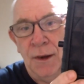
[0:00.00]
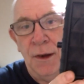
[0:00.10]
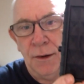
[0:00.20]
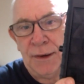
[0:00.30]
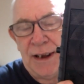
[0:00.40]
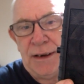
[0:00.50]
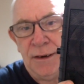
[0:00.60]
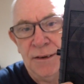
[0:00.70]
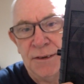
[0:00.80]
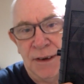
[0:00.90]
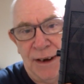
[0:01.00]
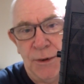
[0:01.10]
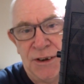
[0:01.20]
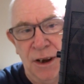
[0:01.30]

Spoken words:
Okay, so now it's